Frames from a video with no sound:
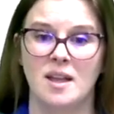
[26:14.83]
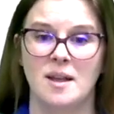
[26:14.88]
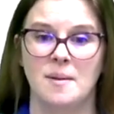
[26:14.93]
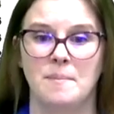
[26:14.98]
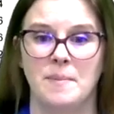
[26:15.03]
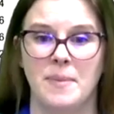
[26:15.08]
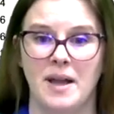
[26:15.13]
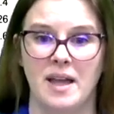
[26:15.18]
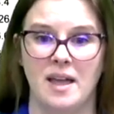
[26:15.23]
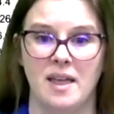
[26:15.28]

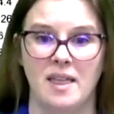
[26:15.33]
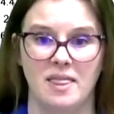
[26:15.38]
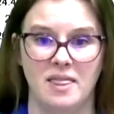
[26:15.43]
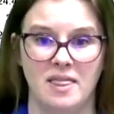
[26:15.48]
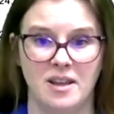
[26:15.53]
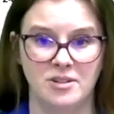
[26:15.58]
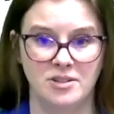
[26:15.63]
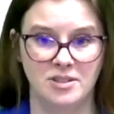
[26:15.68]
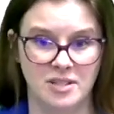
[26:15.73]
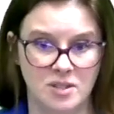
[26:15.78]
but
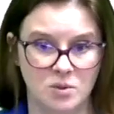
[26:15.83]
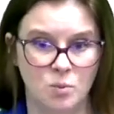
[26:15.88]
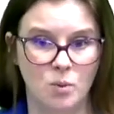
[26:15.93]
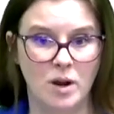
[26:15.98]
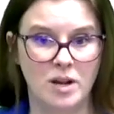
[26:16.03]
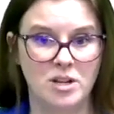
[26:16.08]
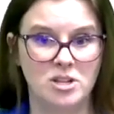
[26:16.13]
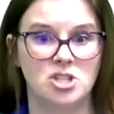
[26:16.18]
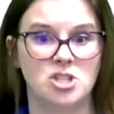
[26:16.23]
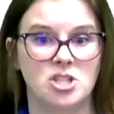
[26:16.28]
there's this
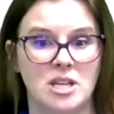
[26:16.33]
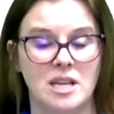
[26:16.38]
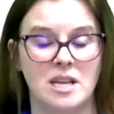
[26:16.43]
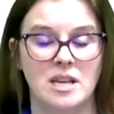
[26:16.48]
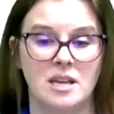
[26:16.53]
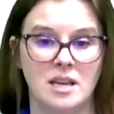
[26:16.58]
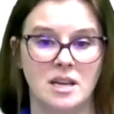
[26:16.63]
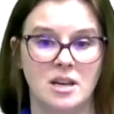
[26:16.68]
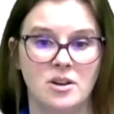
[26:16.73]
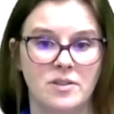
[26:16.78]
one sheet
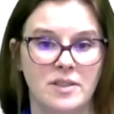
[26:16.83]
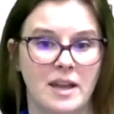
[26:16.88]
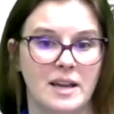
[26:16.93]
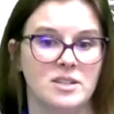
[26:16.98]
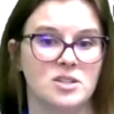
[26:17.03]
in here that I